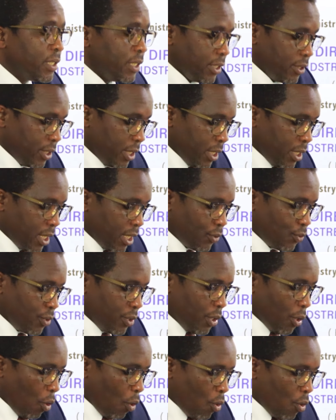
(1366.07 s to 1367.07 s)
in this
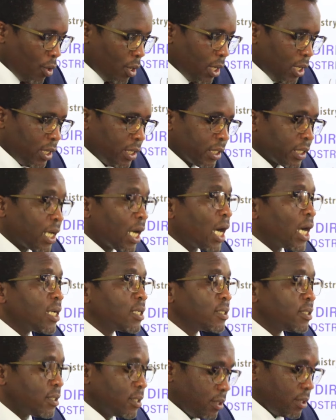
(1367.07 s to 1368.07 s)
industry, the oil,
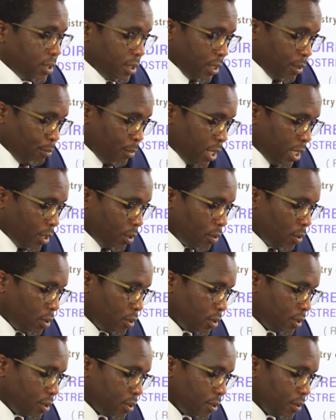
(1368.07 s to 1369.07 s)
gas,
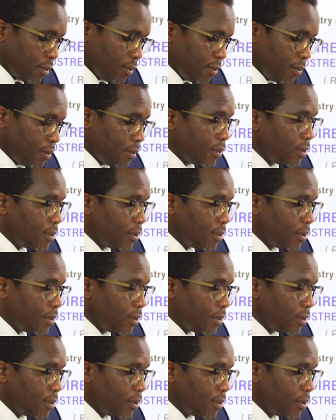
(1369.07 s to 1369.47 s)
minerals,